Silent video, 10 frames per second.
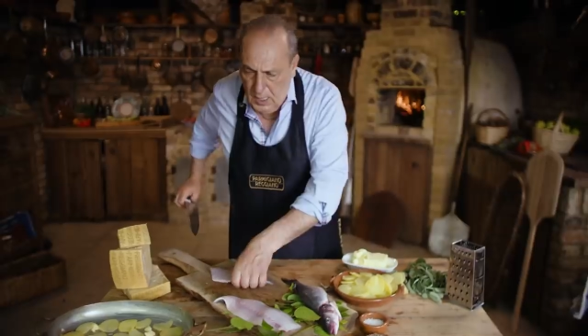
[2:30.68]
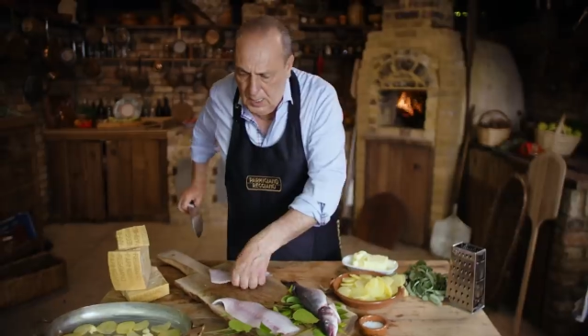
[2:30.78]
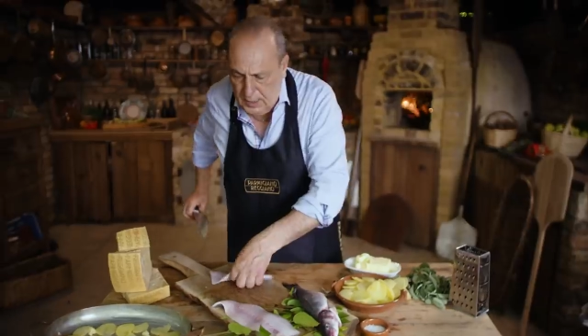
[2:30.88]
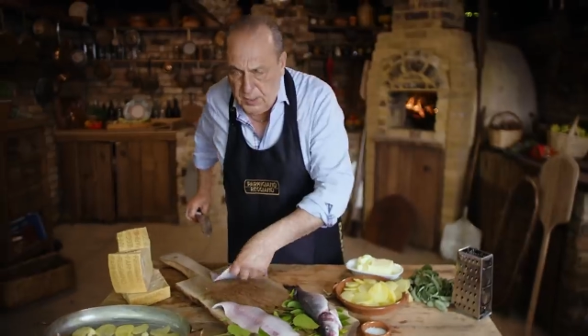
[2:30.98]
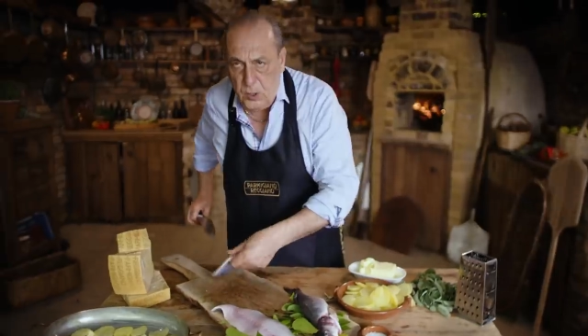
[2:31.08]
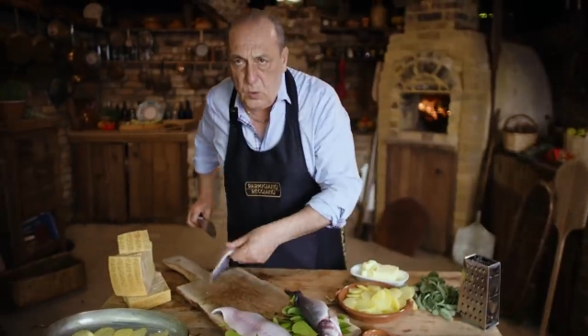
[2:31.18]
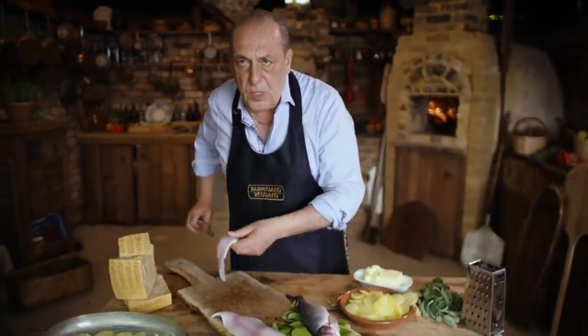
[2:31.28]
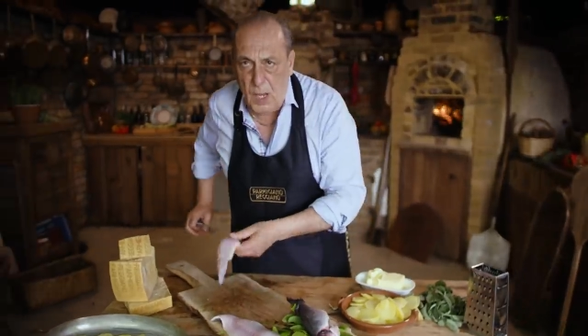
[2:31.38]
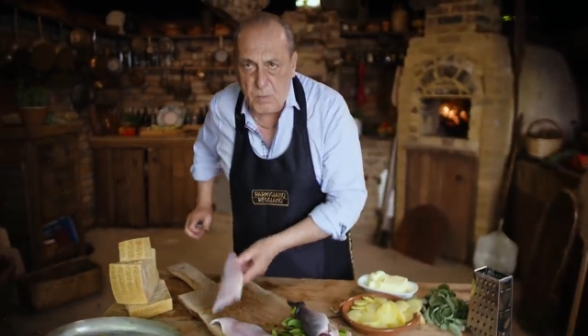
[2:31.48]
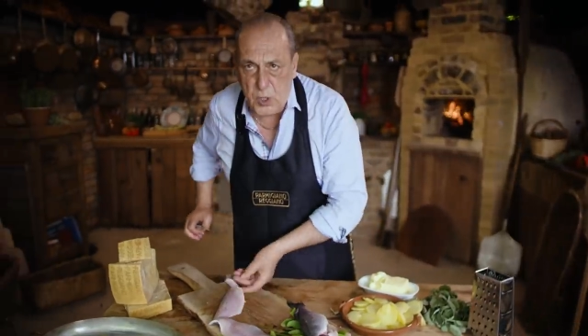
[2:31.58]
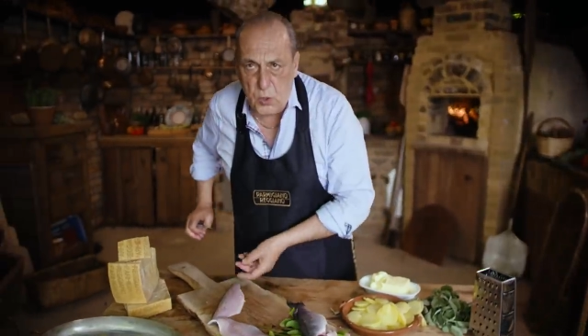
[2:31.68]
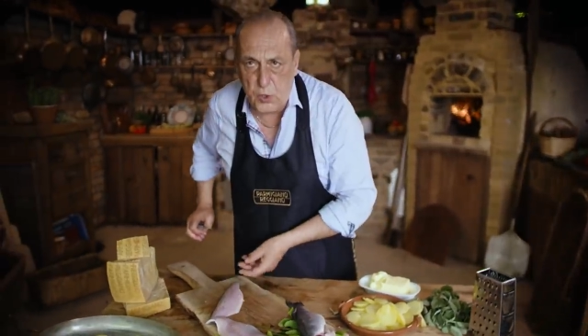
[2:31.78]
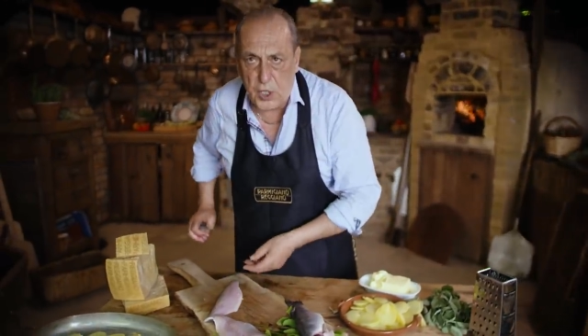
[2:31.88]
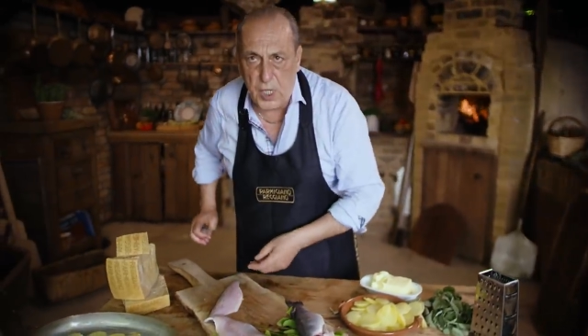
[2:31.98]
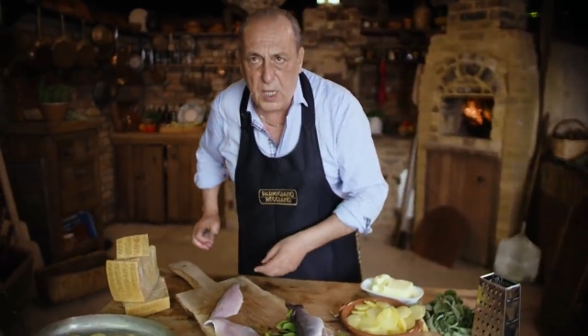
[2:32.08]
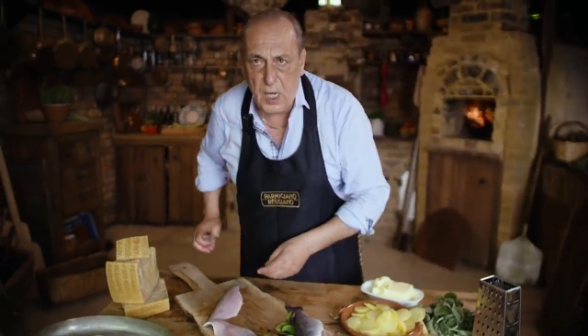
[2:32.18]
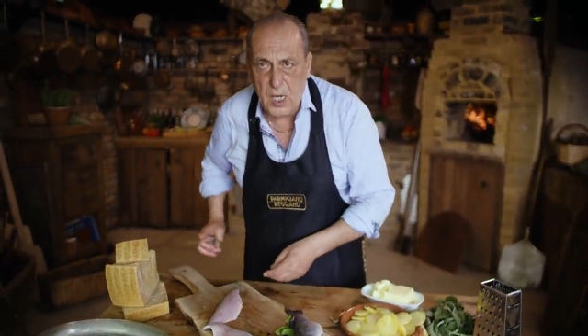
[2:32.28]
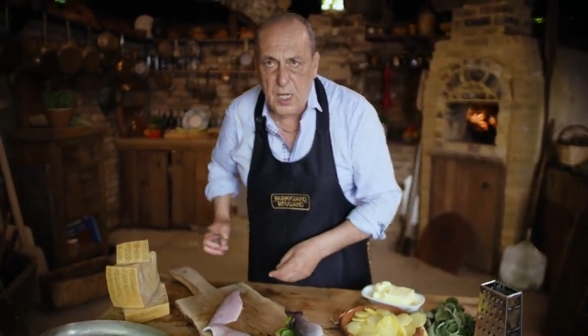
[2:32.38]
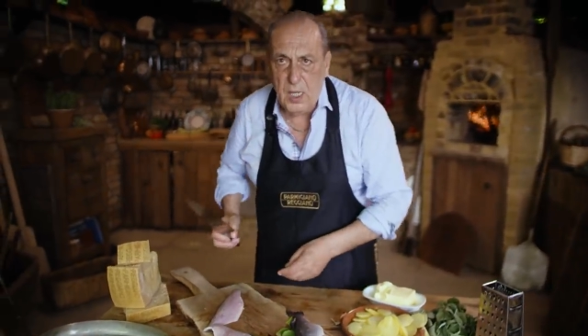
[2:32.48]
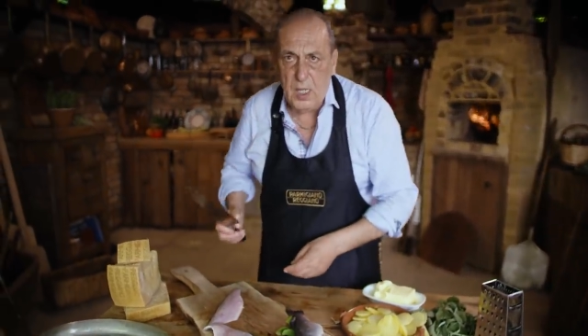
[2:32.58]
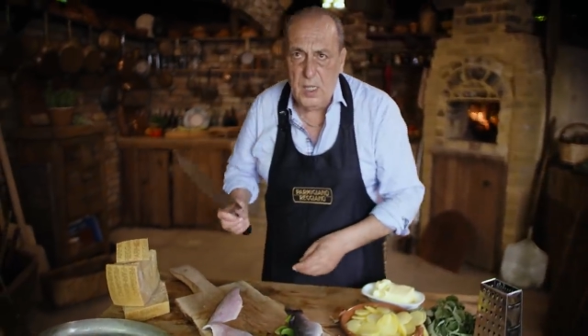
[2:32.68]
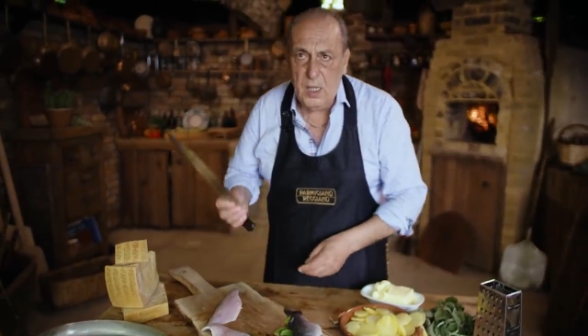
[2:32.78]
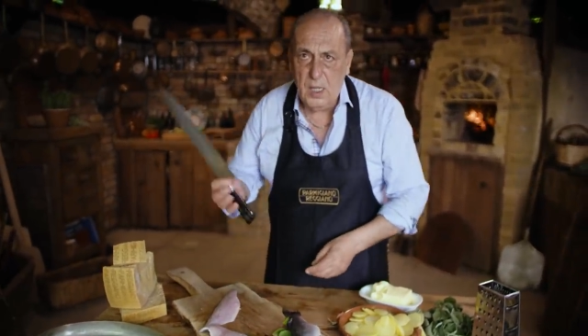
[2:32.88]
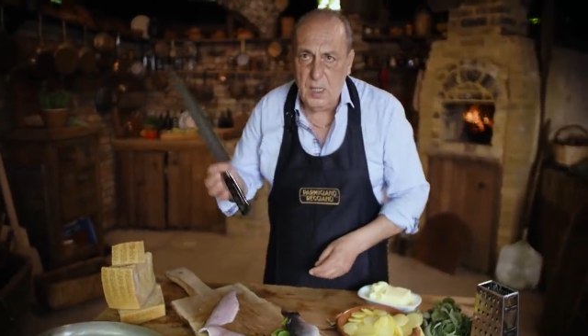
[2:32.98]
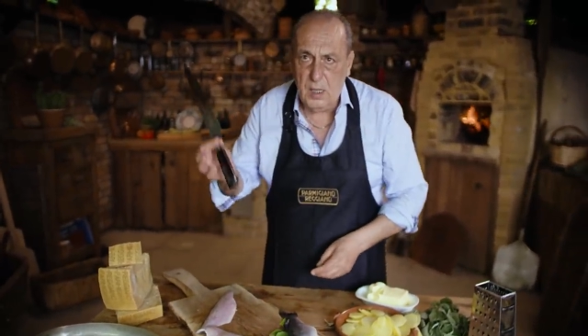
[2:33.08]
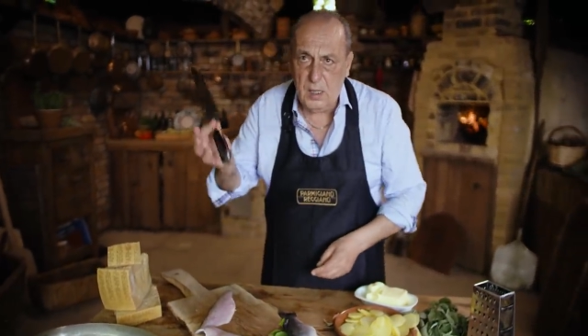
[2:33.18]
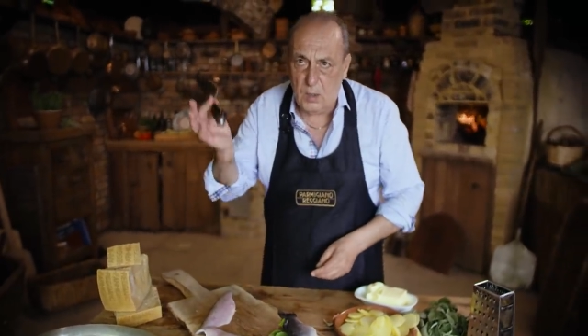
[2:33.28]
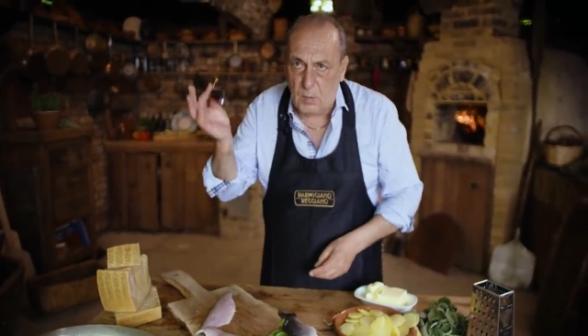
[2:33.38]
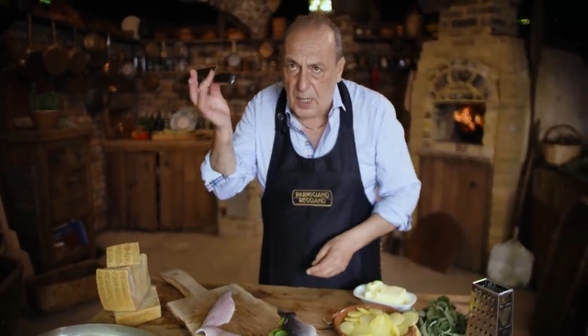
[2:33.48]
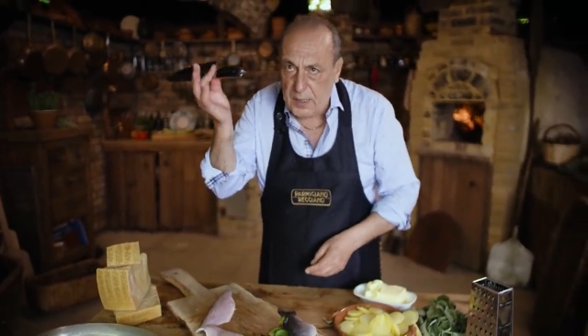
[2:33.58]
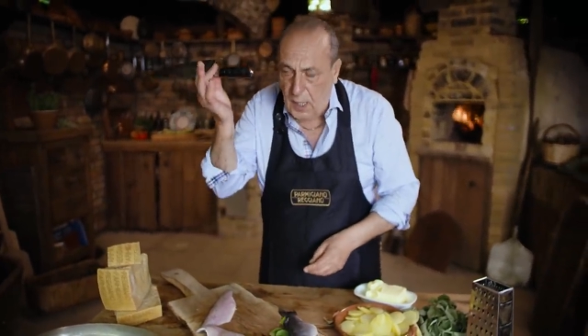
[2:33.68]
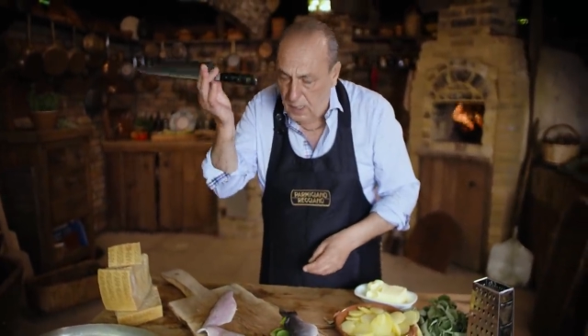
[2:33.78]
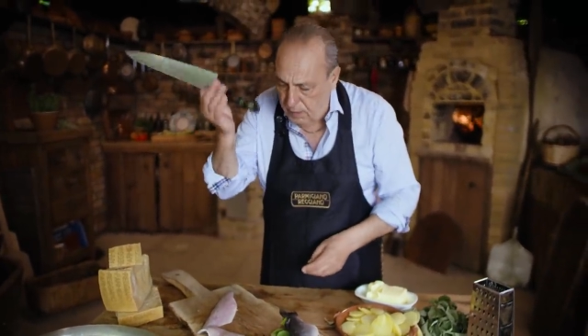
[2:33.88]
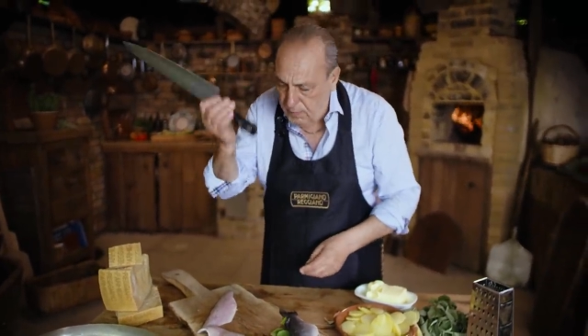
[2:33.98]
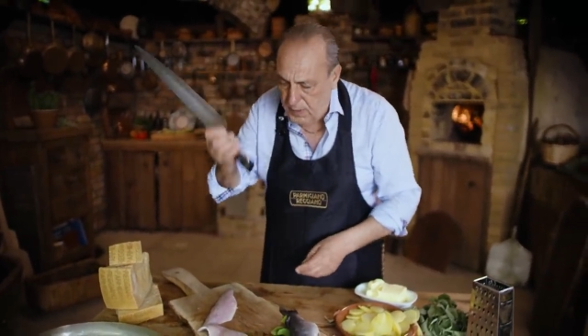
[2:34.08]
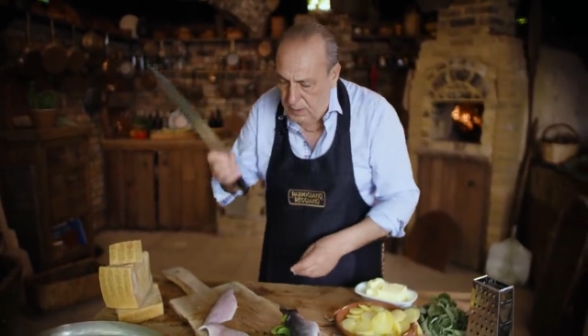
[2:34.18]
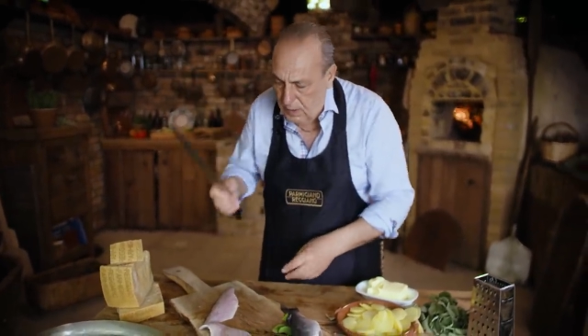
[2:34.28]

and let it do some sushi. Come on, knife.